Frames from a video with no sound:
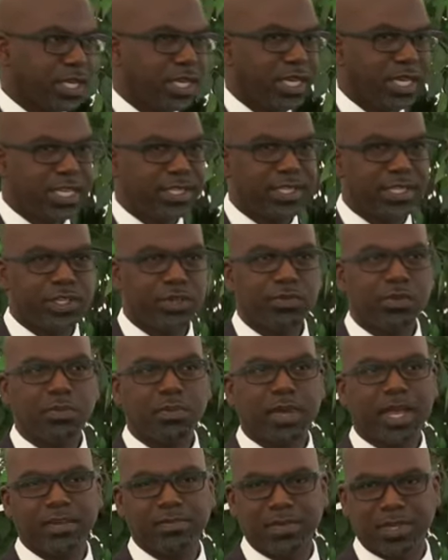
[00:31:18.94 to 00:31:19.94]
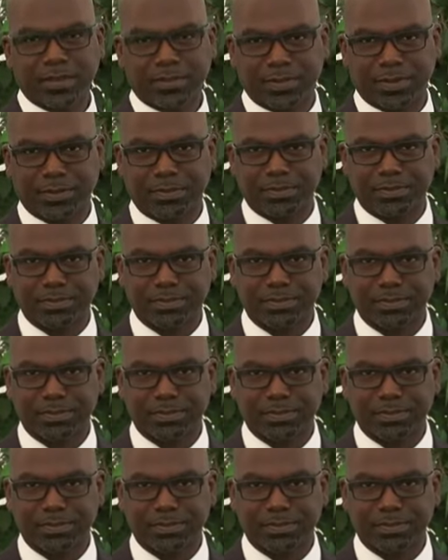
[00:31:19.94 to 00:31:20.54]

He said, You remind me of him.